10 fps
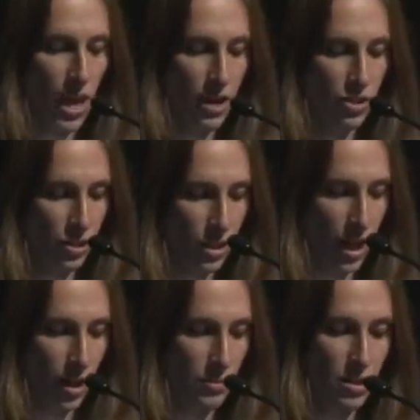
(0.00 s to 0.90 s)
Action
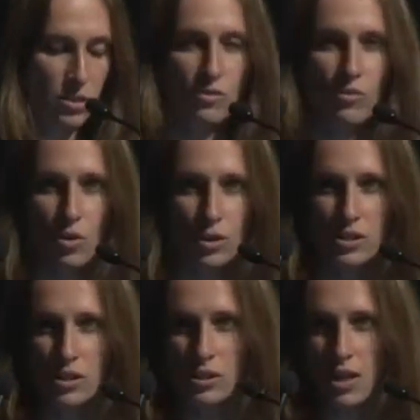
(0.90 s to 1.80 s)
Lab that is devoted
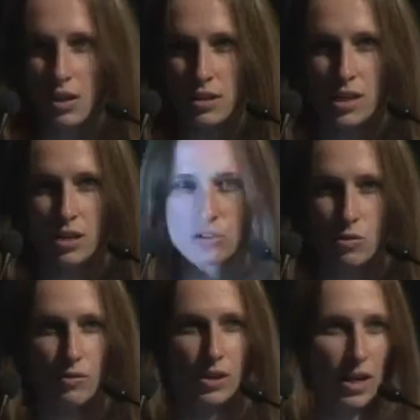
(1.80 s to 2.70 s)
to
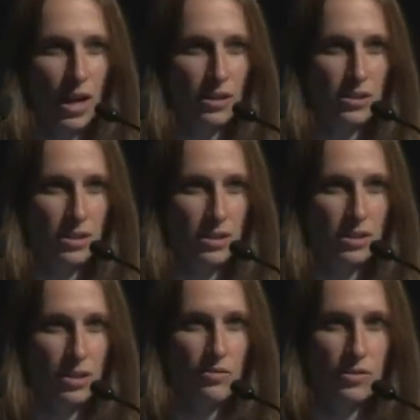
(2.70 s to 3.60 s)
data-driven
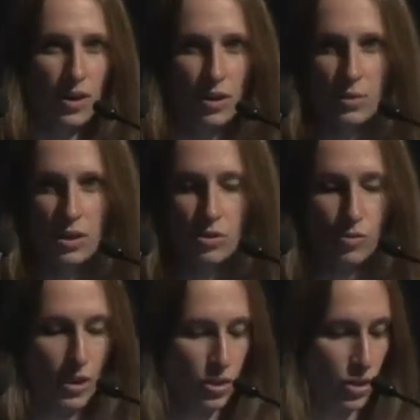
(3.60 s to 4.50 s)
analysis of development
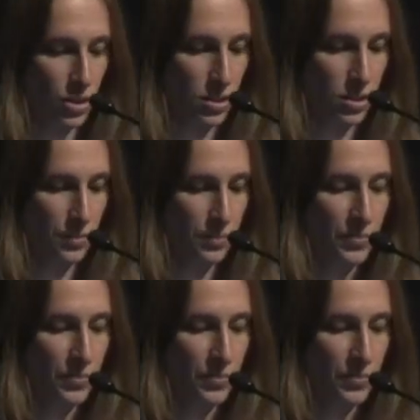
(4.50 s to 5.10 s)
interventions.